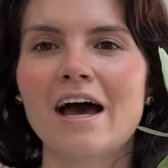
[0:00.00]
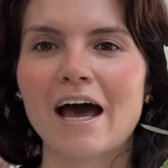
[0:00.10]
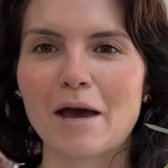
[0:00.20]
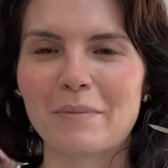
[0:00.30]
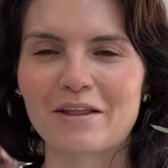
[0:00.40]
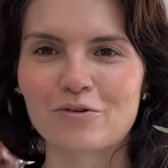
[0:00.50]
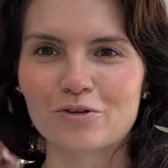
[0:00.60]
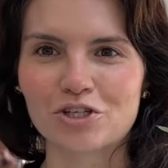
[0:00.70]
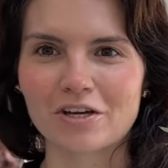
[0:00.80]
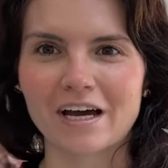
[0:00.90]
And I thought I'd
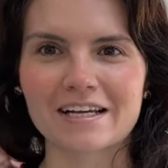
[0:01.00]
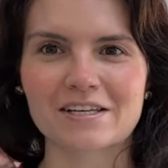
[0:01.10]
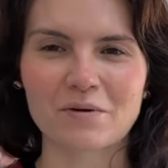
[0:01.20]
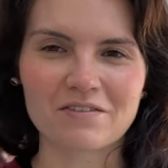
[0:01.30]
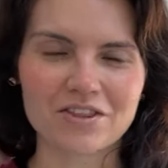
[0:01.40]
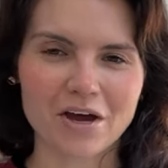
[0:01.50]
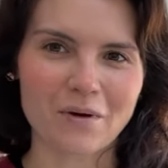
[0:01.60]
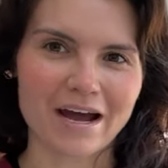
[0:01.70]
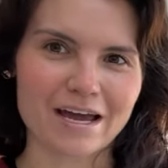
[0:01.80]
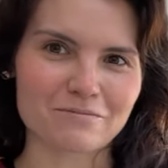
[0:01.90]
show you that. So even though I am